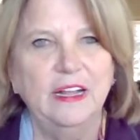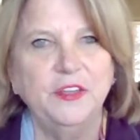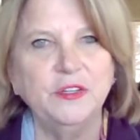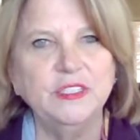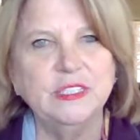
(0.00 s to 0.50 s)

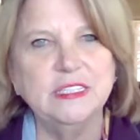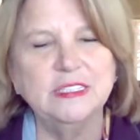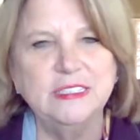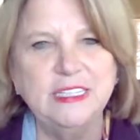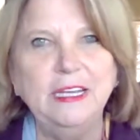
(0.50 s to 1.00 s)
There's this
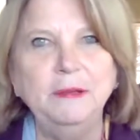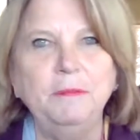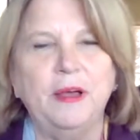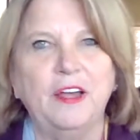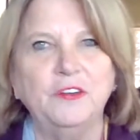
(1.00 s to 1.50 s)

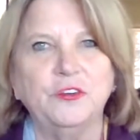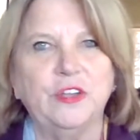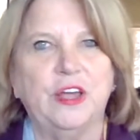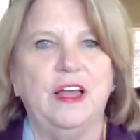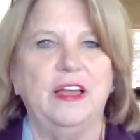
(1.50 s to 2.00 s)
deep
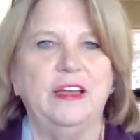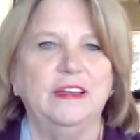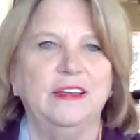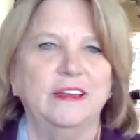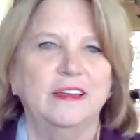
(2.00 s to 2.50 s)

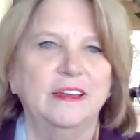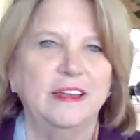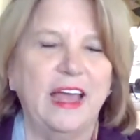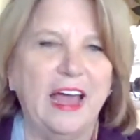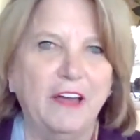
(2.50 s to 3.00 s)
underlying
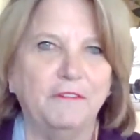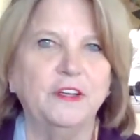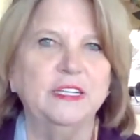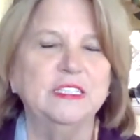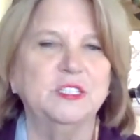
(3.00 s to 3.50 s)

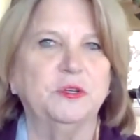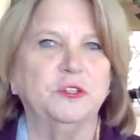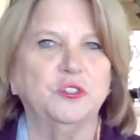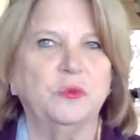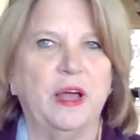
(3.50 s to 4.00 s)
African
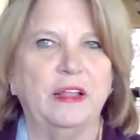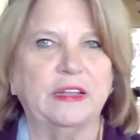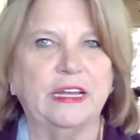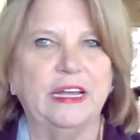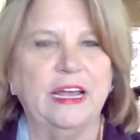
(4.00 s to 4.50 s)

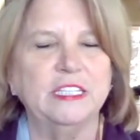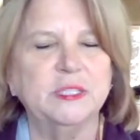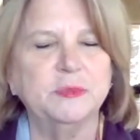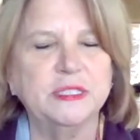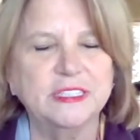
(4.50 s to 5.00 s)
spirituality, and
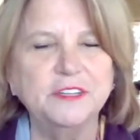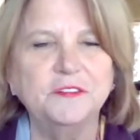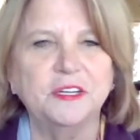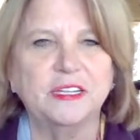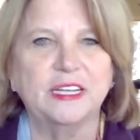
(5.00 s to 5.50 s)

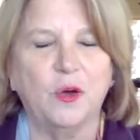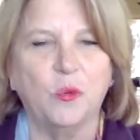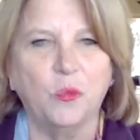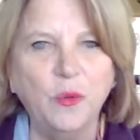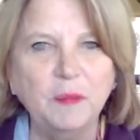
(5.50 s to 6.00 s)
specifically a
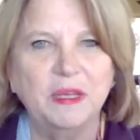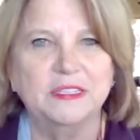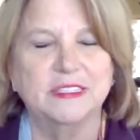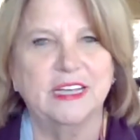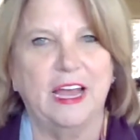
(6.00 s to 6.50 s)

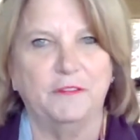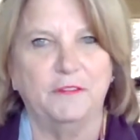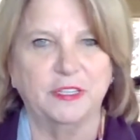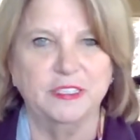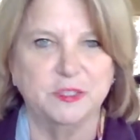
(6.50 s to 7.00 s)
women's
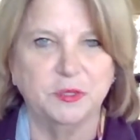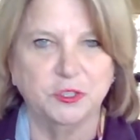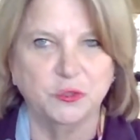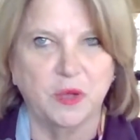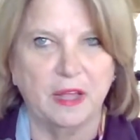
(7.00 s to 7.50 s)
African
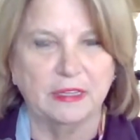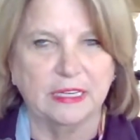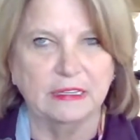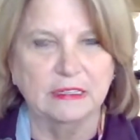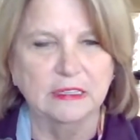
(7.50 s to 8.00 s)

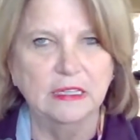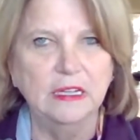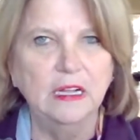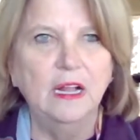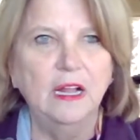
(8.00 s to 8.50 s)
spirituality.
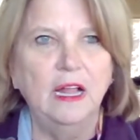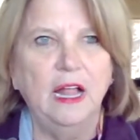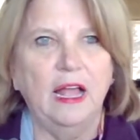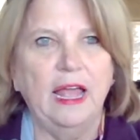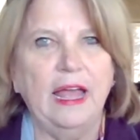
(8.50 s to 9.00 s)

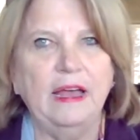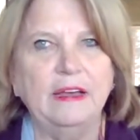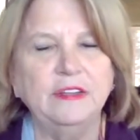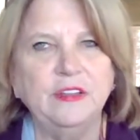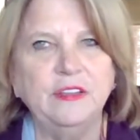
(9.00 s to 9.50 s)

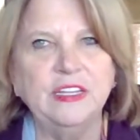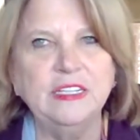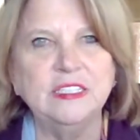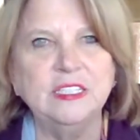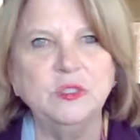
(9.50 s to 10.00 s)
And
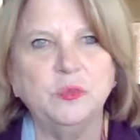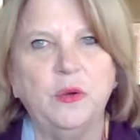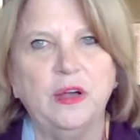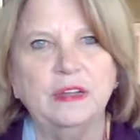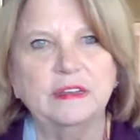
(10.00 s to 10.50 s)
this is
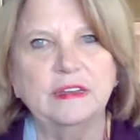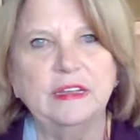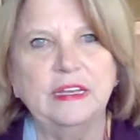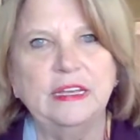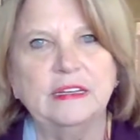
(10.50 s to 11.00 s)
what
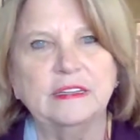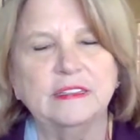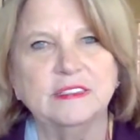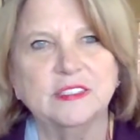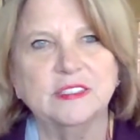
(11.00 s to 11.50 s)

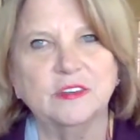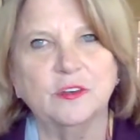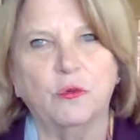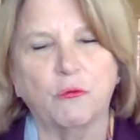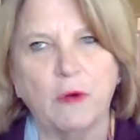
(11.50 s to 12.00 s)
is
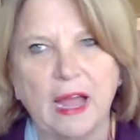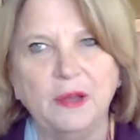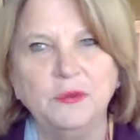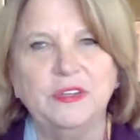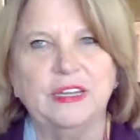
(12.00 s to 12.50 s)

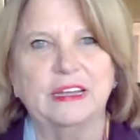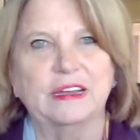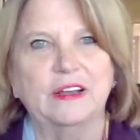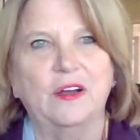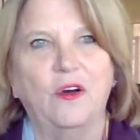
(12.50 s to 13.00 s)

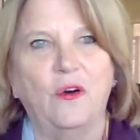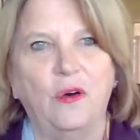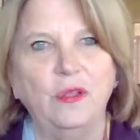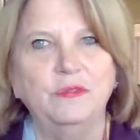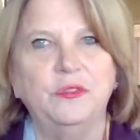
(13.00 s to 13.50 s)
grounding
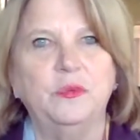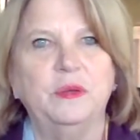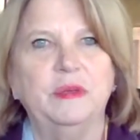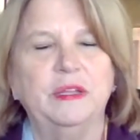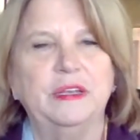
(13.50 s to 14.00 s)
all of the
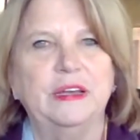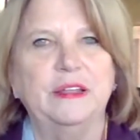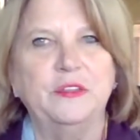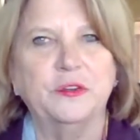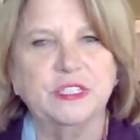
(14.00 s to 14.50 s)
women
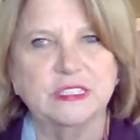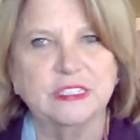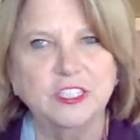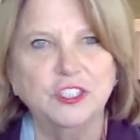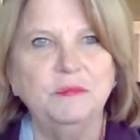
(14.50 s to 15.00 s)
in their
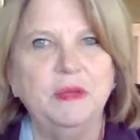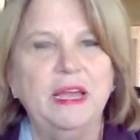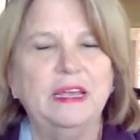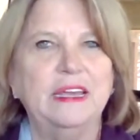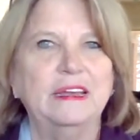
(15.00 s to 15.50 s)

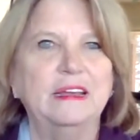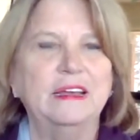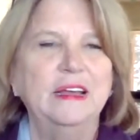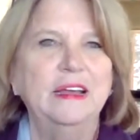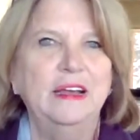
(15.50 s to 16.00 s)

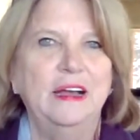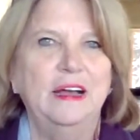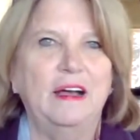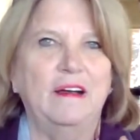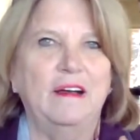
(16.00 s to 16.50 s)
decision-making,
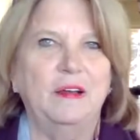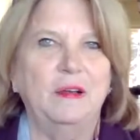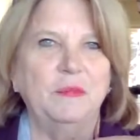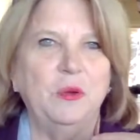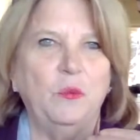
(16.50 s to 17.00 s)

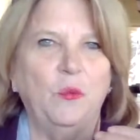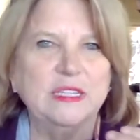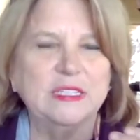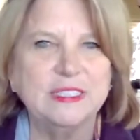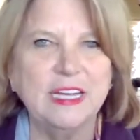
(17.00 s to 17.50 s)

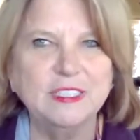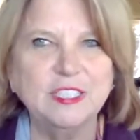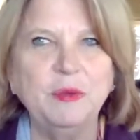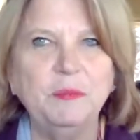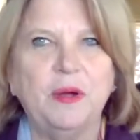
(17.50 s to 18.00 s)
what sets
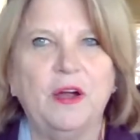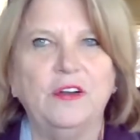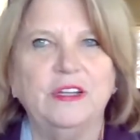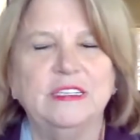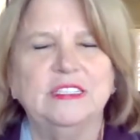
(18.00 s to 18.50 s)
them
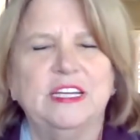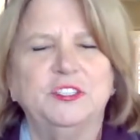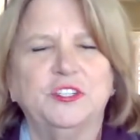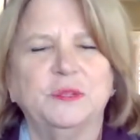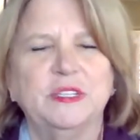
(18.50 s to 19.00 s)
apart in
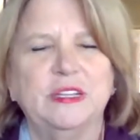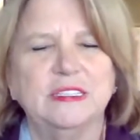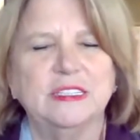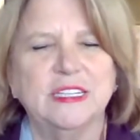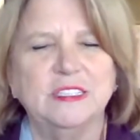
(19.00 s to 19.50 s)
terms of
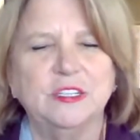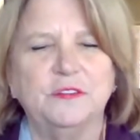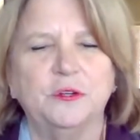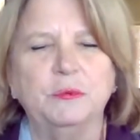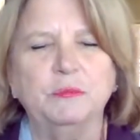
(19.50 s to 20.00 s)
that sense
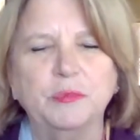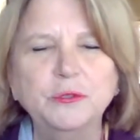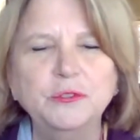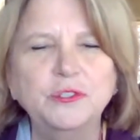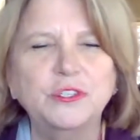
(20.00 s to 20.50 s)
of
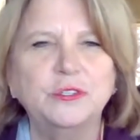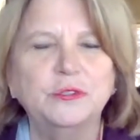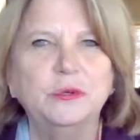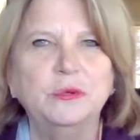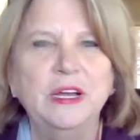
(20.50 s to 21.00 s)

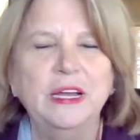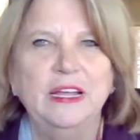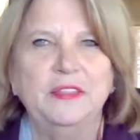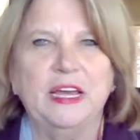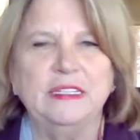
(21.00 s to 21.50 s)
Ubuntu,
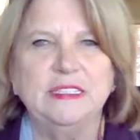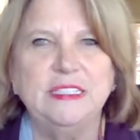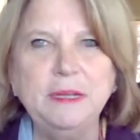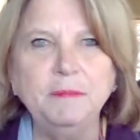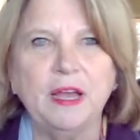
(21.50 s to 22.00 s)
that
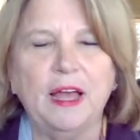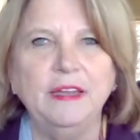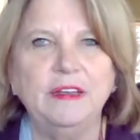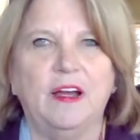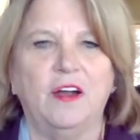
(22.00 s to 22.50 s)
deep
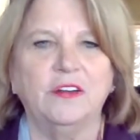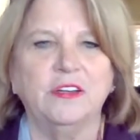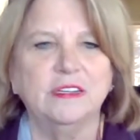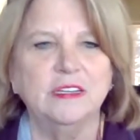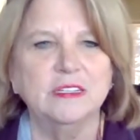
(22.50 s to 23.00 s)

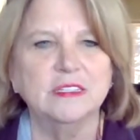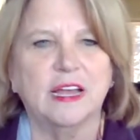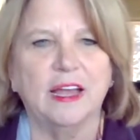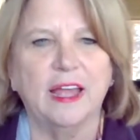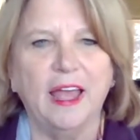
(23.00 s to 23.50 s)
kind-heartedness,
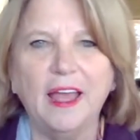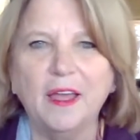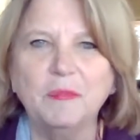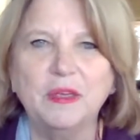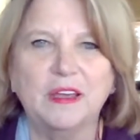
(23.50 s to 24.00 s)
I
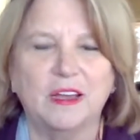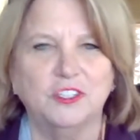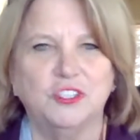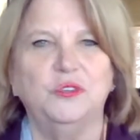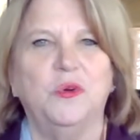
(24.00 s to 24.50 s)
am
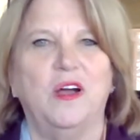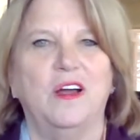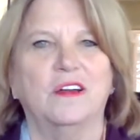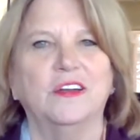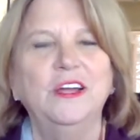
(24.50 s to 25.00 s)
because you
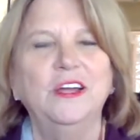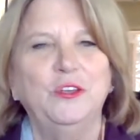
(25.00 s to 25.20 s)
are